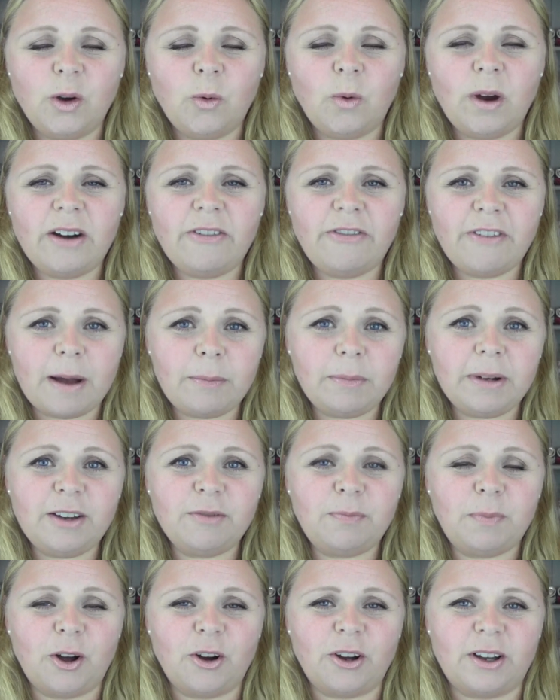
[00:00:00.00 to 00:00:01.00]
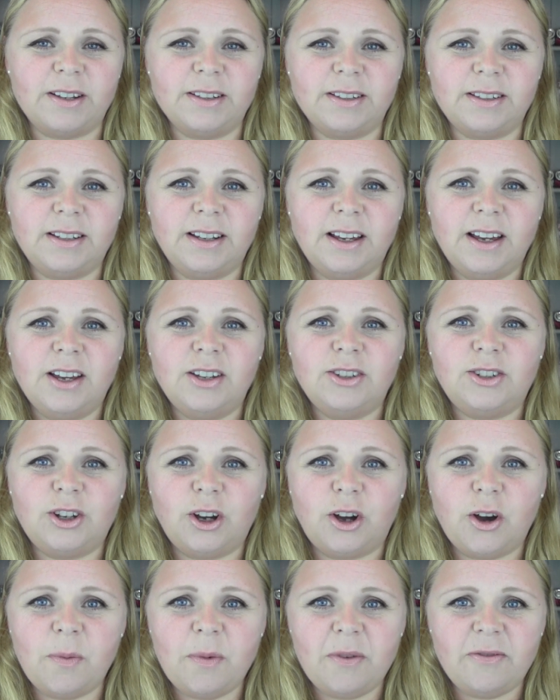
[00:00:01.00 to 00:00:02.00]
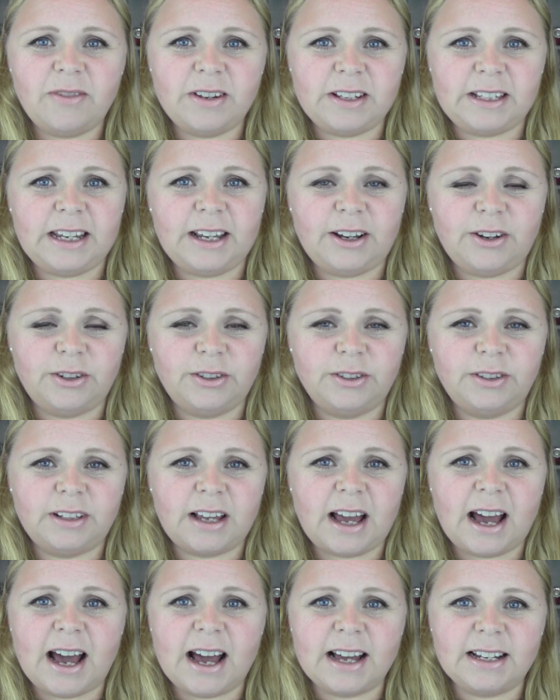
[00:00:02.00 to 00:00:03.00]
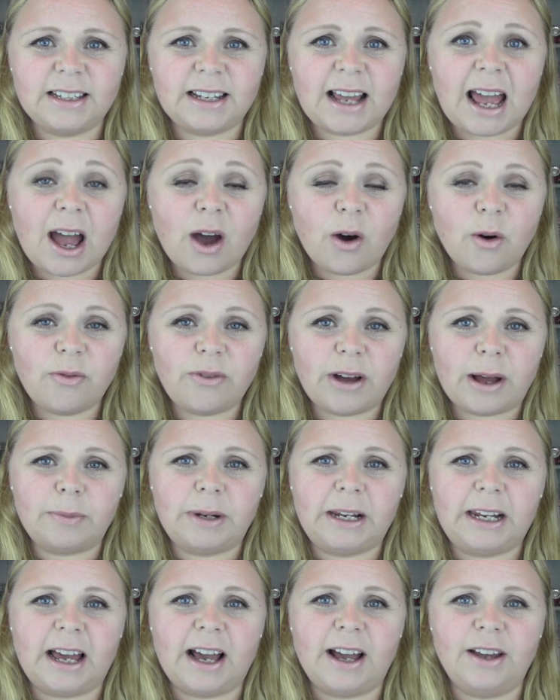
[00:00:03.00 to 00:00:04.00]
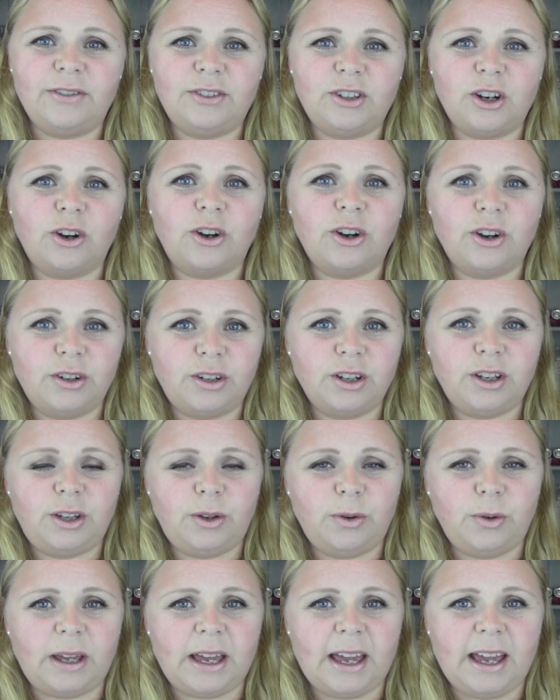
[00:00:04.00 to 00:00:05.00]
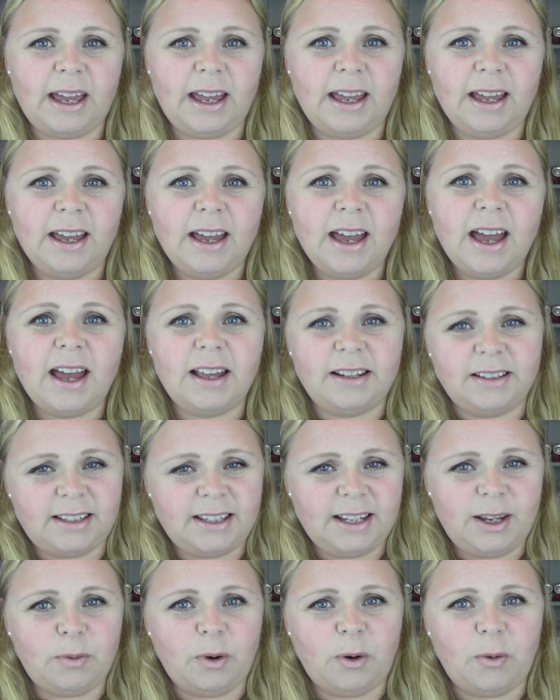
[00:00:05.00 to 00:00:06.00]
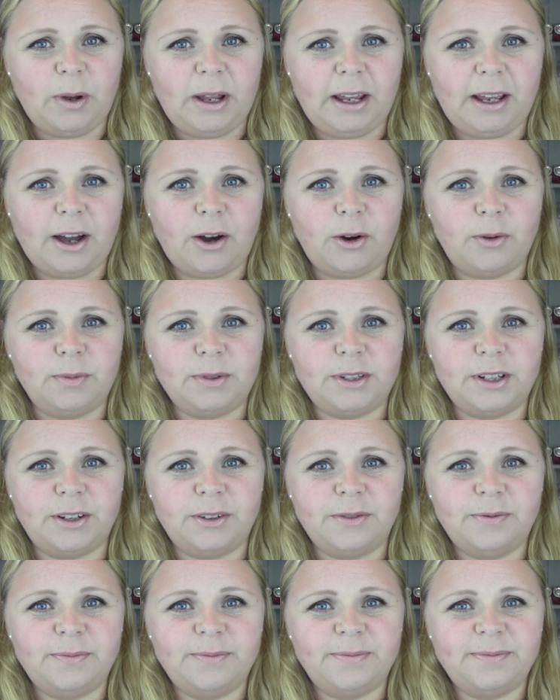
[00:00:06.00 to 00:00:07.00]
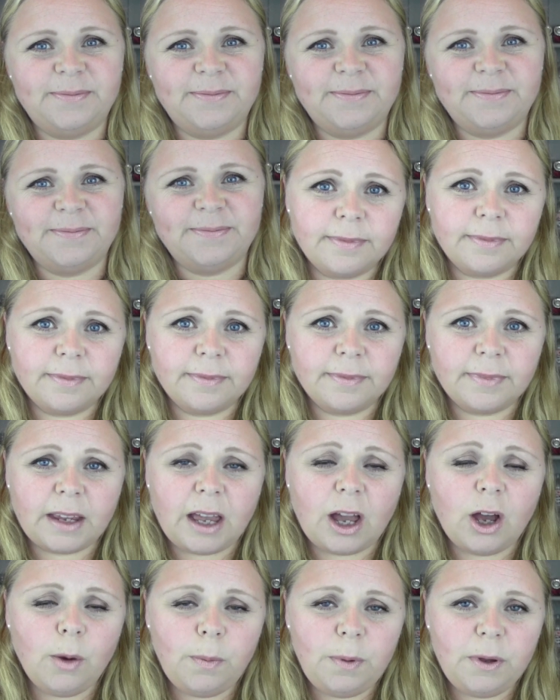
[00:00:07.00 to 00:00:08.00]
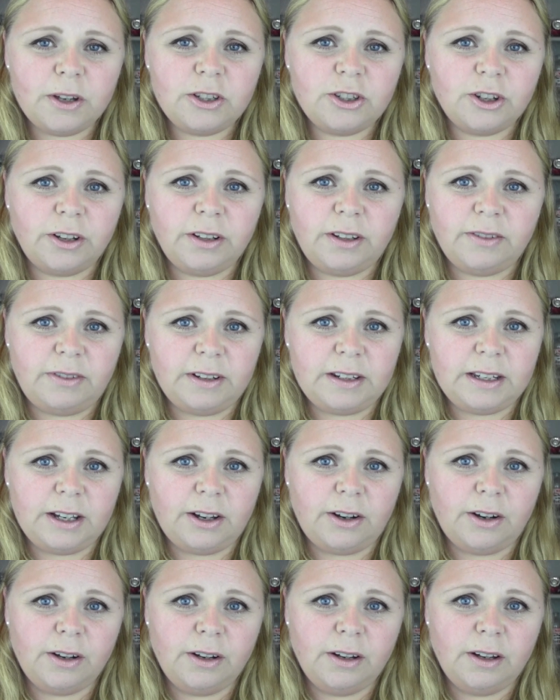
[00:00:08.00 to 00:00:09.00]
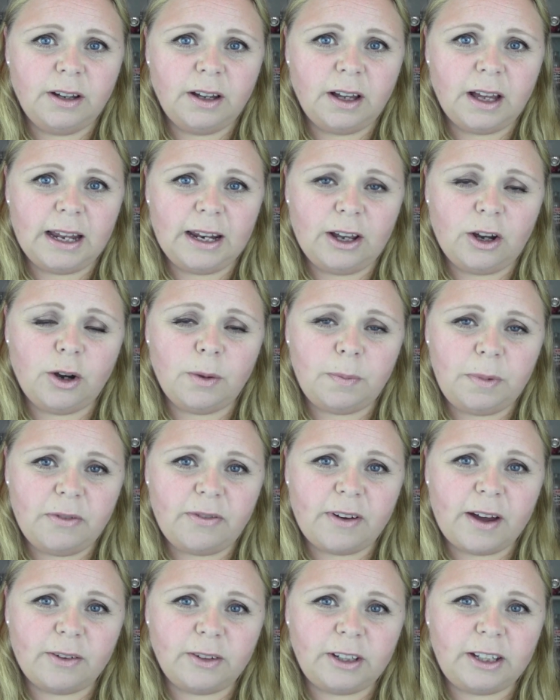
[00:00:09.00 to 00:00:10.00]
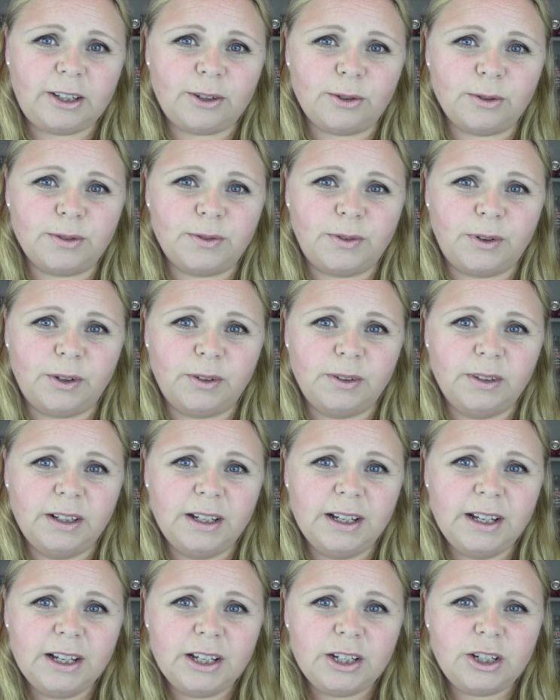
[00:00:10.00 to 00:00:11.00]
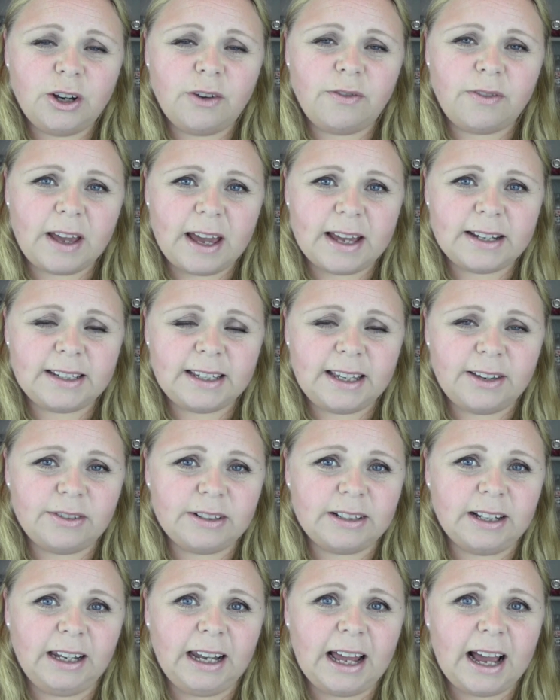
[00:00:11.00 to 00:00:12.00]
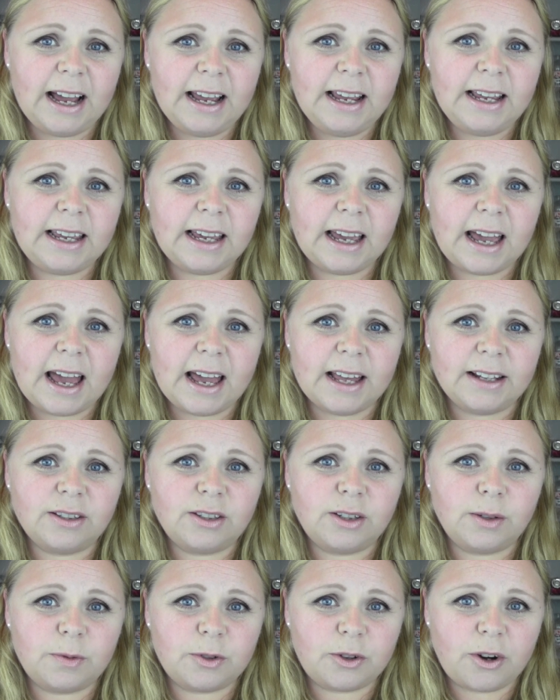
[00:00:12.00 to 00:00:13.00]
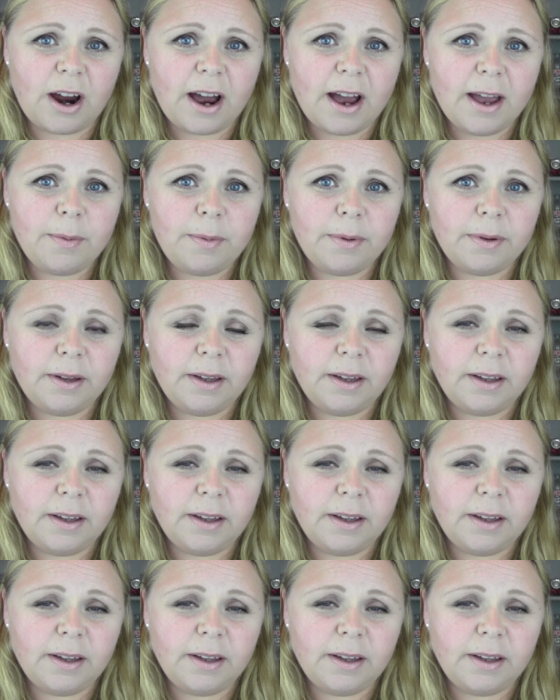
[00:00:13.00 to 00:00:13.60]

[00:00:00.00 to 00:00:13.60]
We're a family of bloggers, so come and visit us at our family life dot co dot U K and see what we get up to. I hope you enjoyed the video, and I hope you found it useful. Don't forget to give us a like and subscribe